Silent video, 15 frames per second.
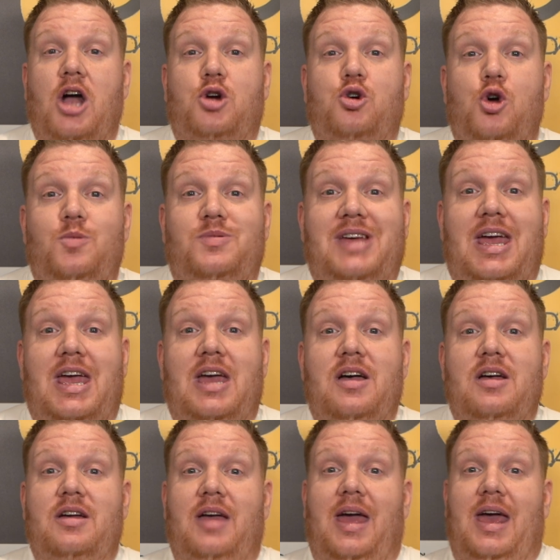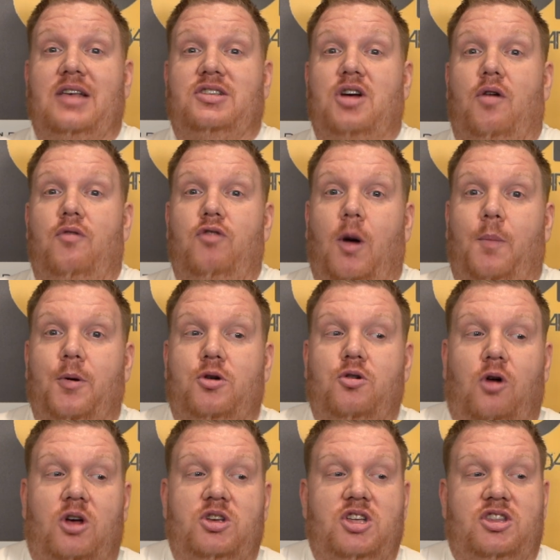Group D is Rob
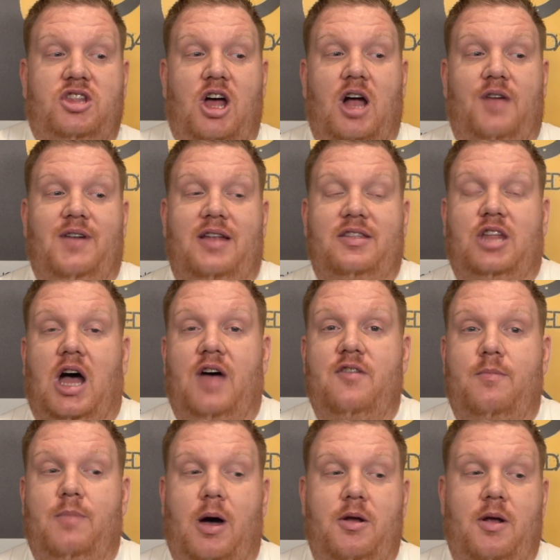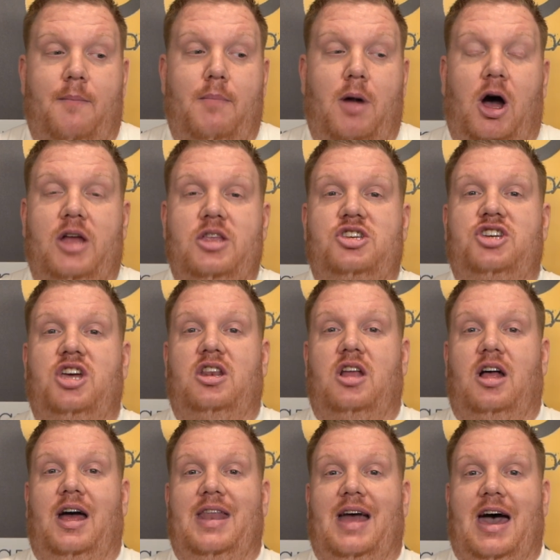Cross, Dirk van Dijvenbode, Martin
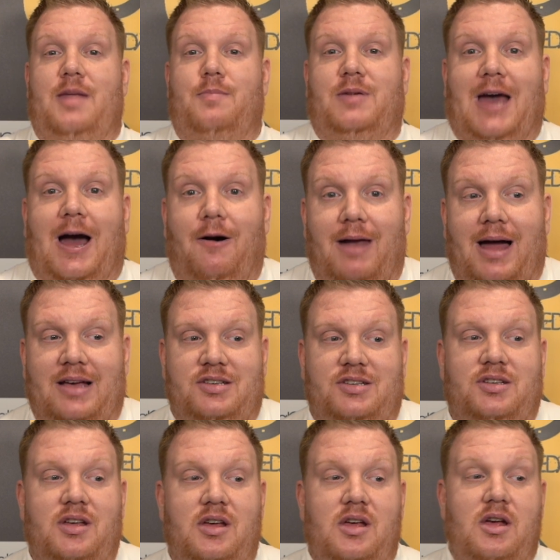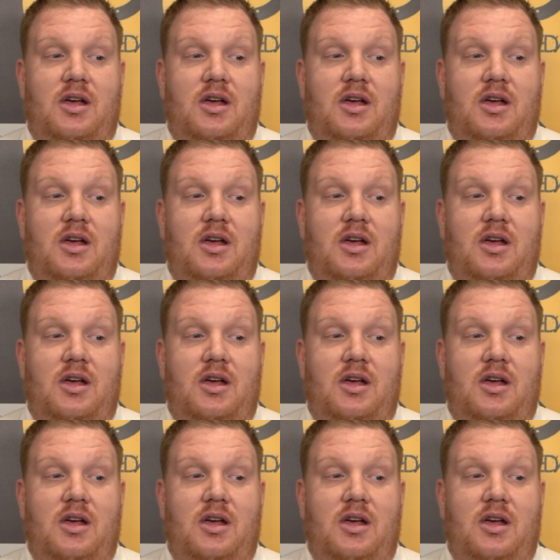Schindler, and Adam Gaulas.